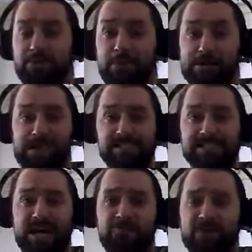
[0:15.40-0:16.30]
by
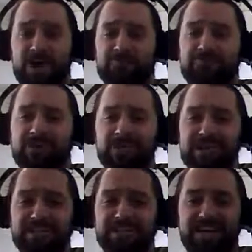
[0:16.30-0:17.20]
myself, but I'm
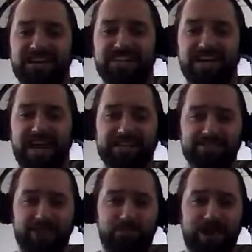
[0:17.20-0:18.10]
very excited today. As
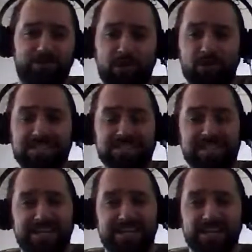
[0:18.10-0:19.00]
you can probably already
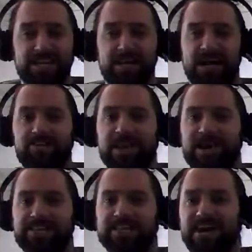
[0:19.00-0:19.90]
see, I've
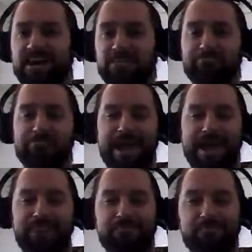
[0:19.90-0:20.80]
got the
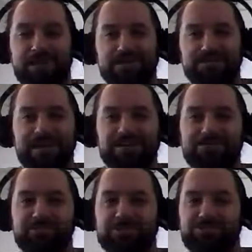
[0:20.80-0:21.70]
man, the myth, the
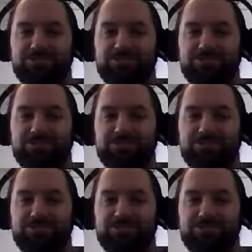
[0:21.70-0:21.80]
legend, Mr.